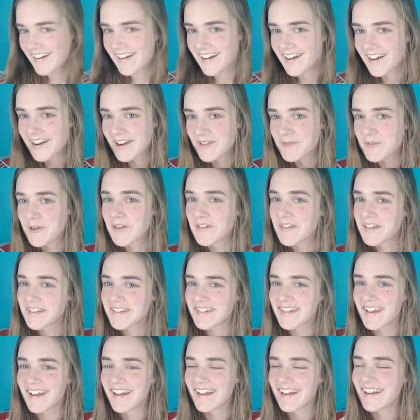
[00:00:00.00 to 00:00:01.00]
And I'm going to
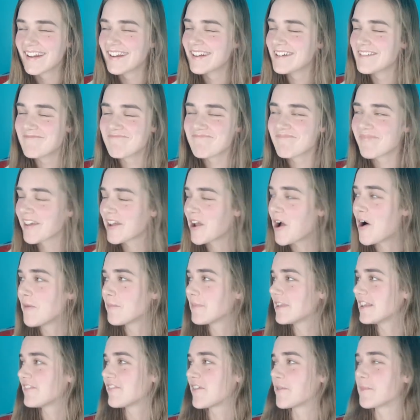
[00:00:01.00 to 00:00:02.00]
say, can't
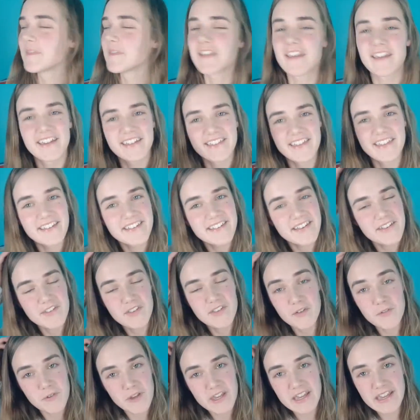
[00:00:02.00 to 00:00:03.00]
believe I'm saying this,
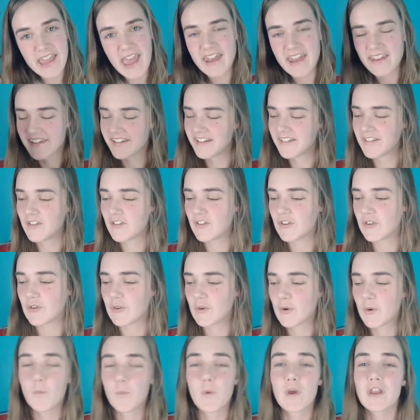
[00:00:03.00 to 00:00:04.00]
Sofia Kenin
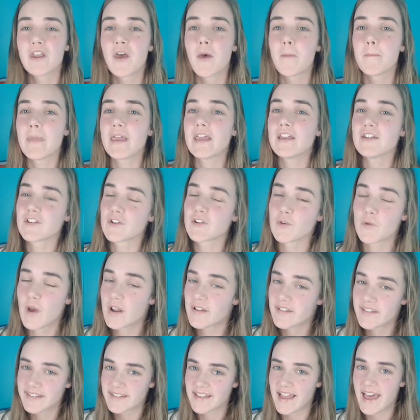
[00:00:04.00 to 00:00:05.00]
to win her maiden
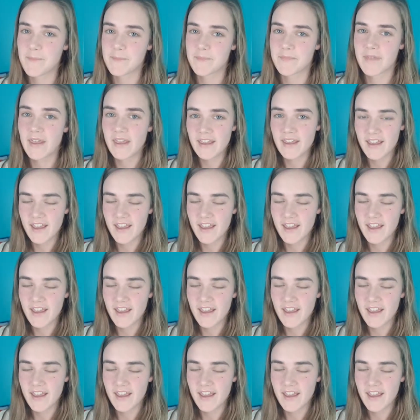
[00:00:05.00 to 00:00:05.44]
Grand Slam